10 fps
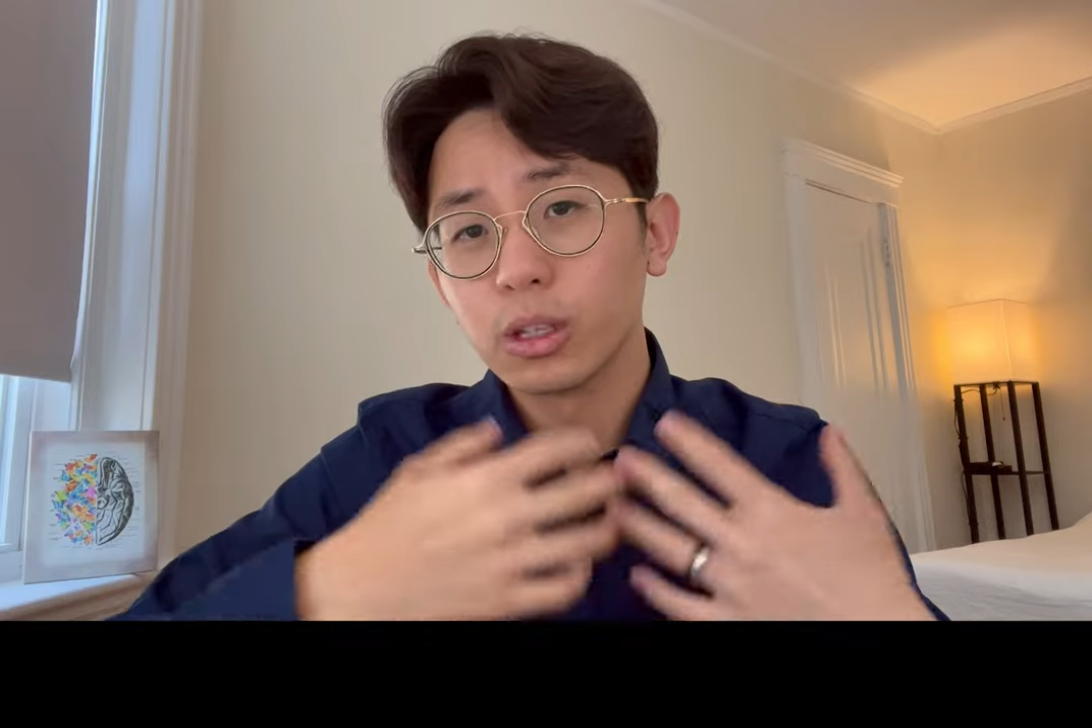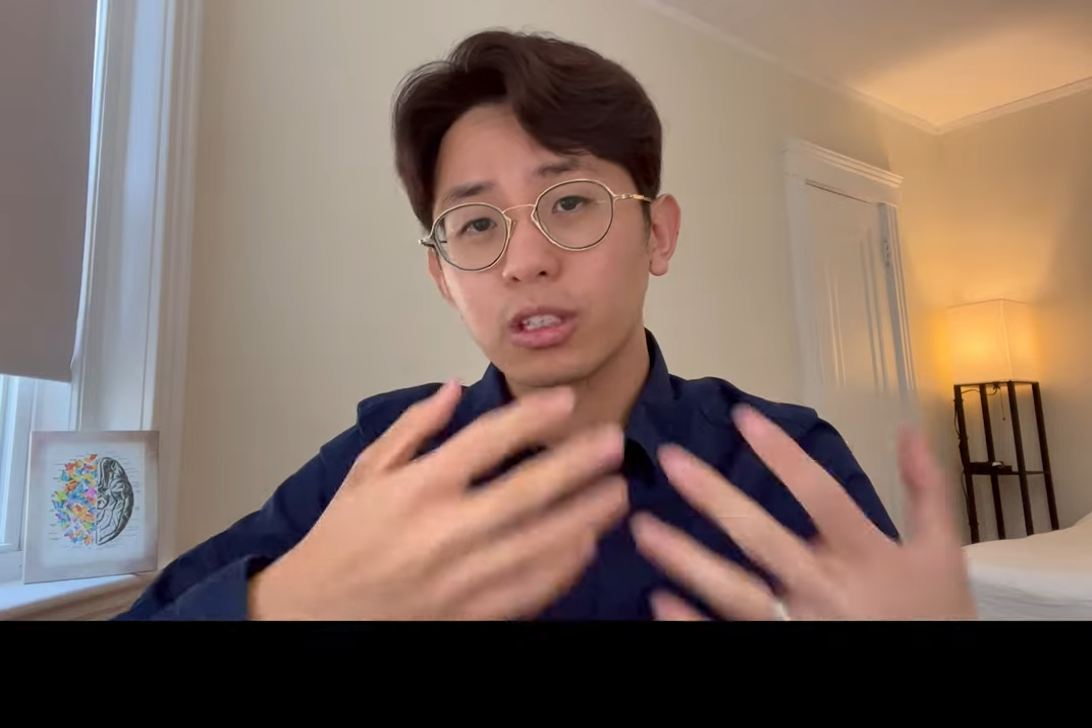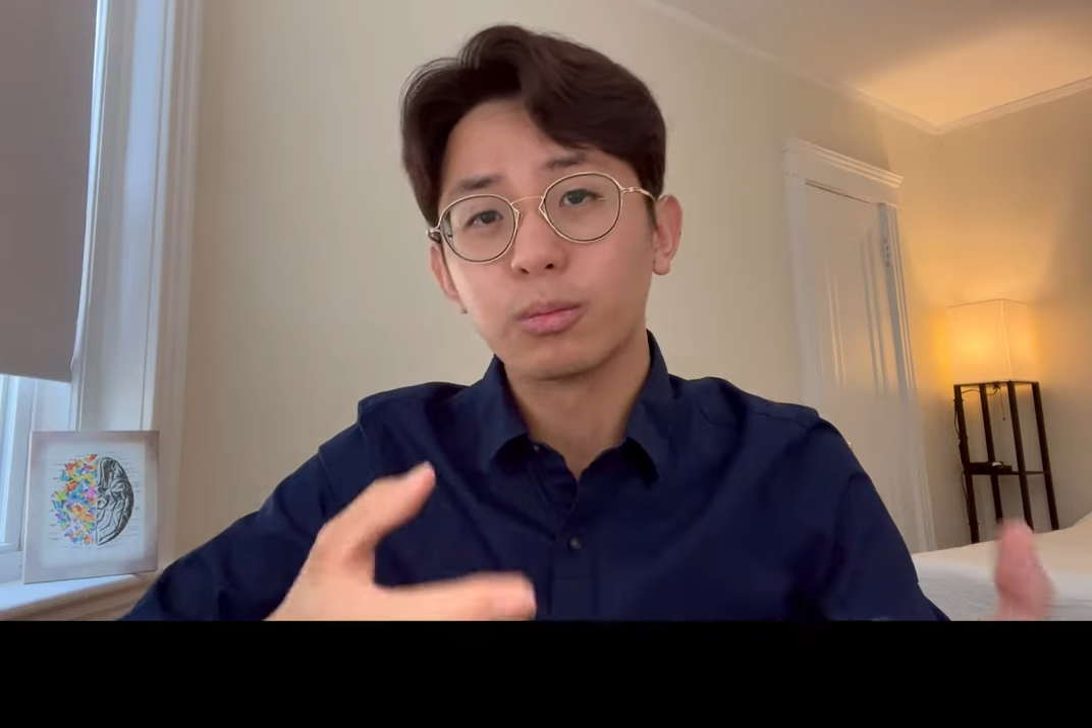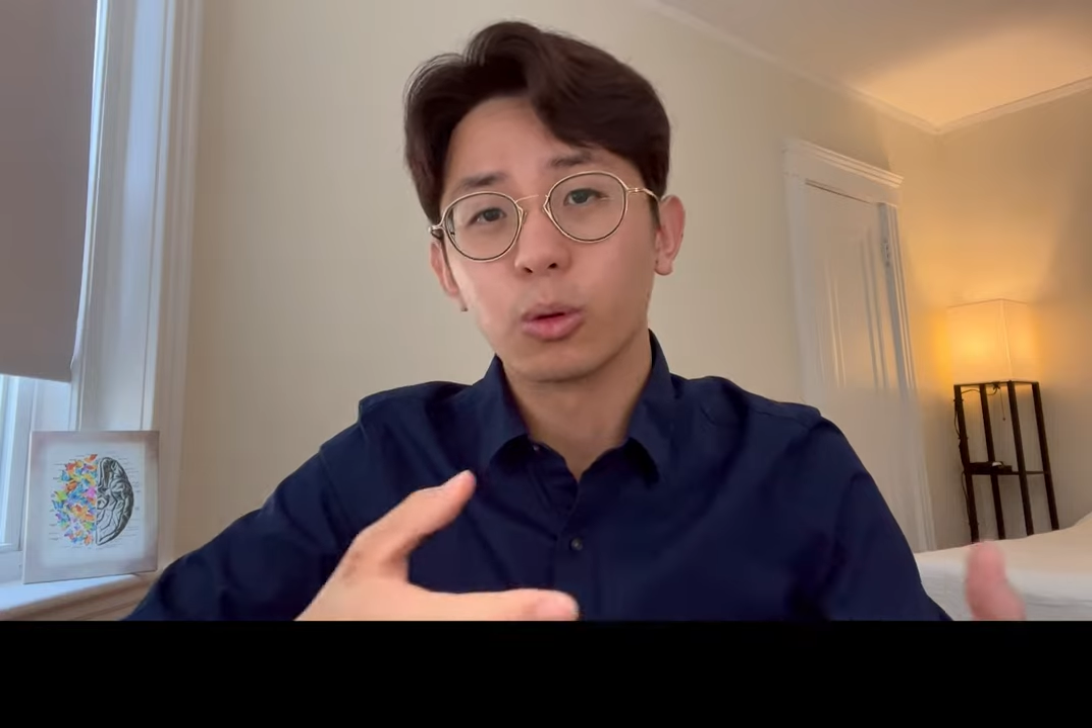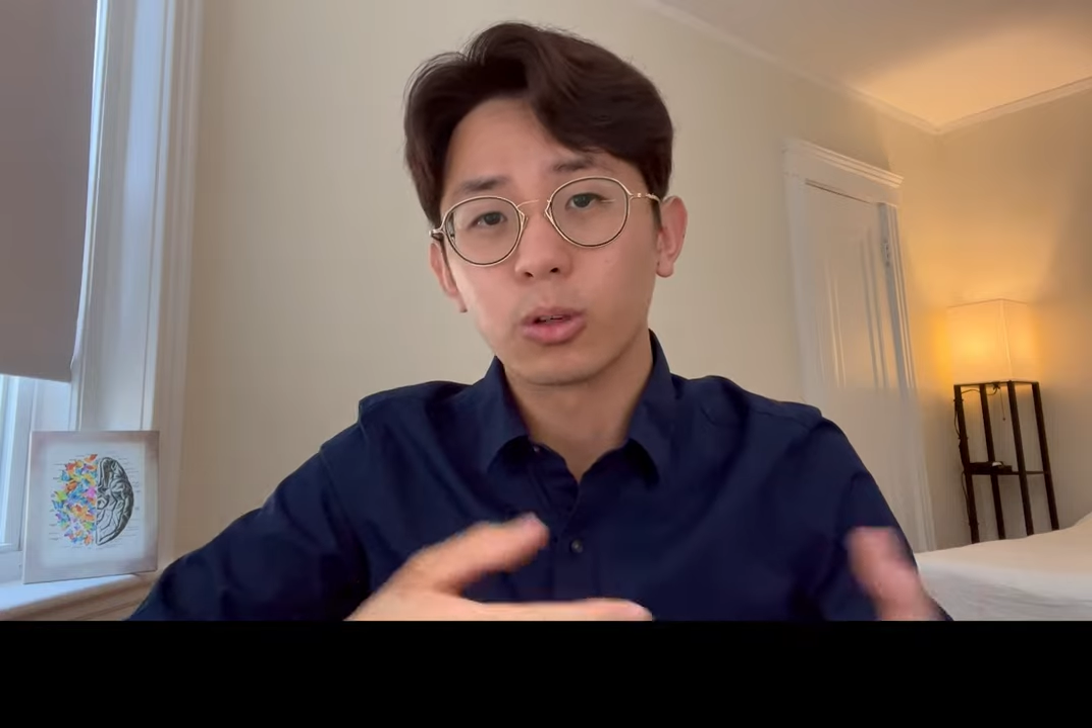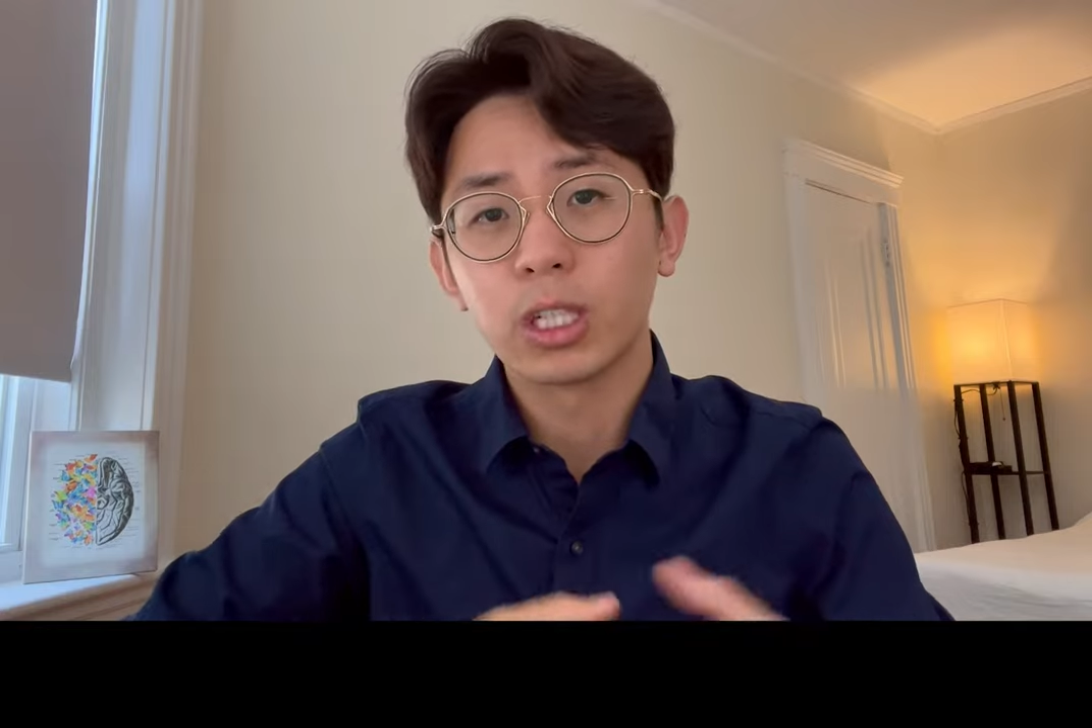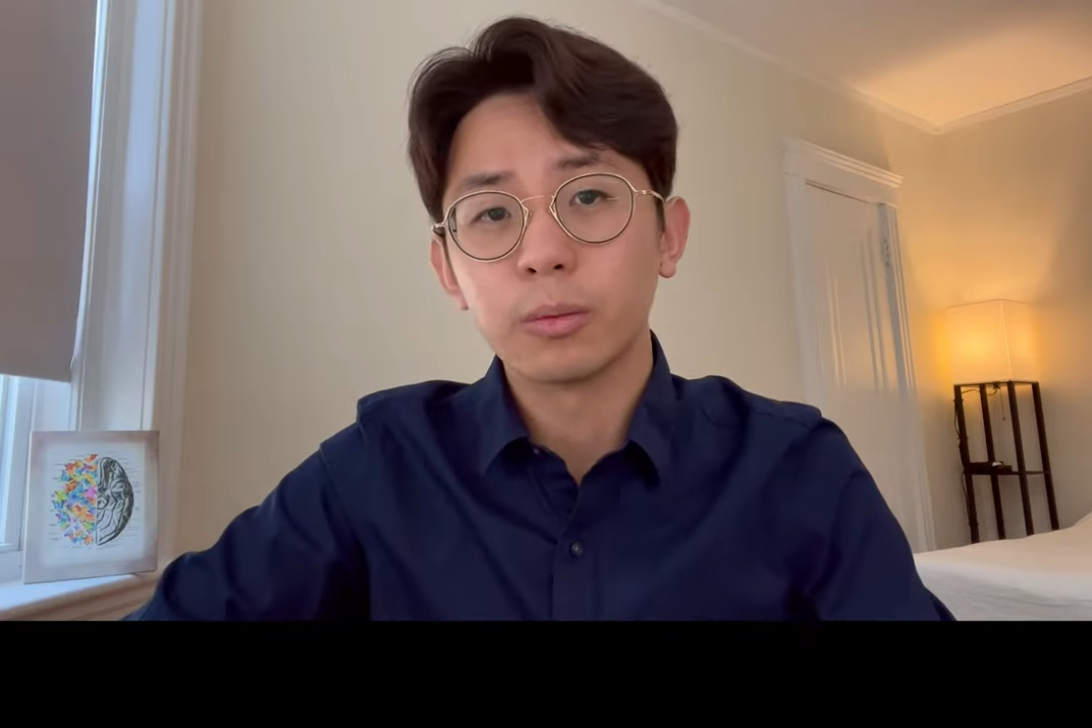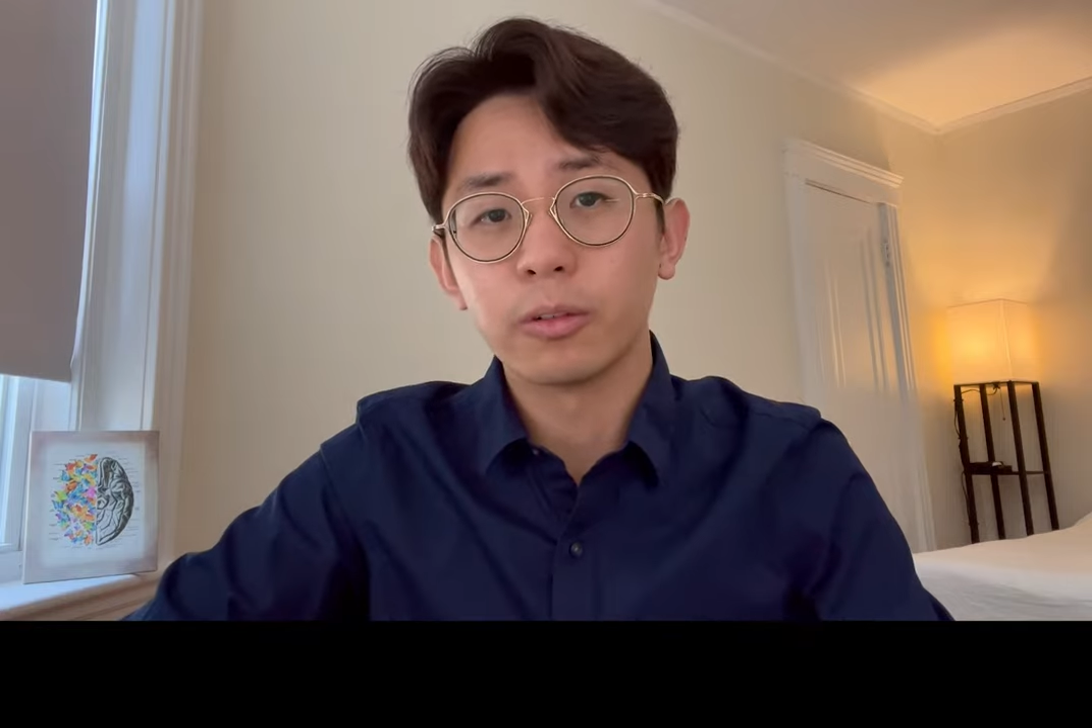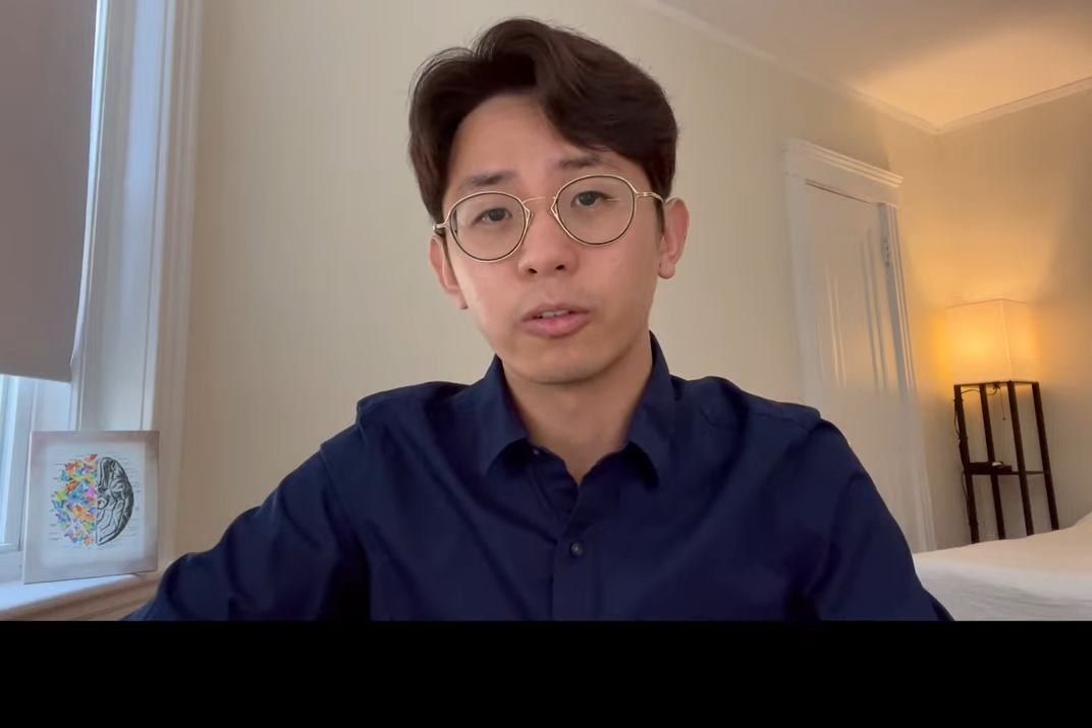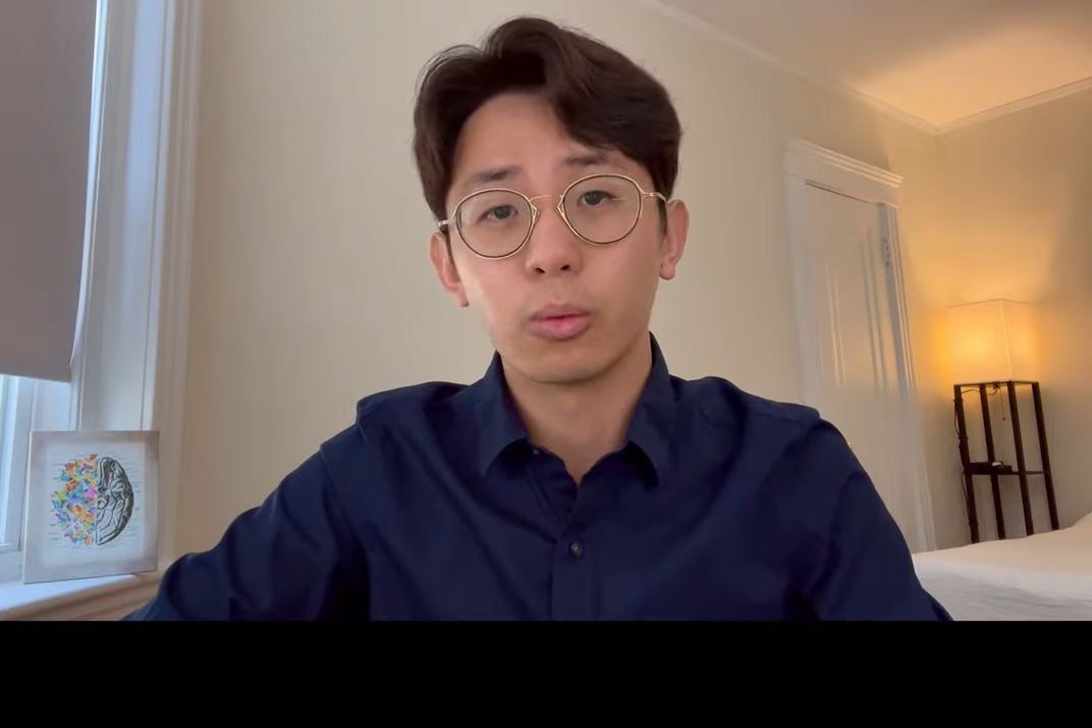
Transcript: explore some of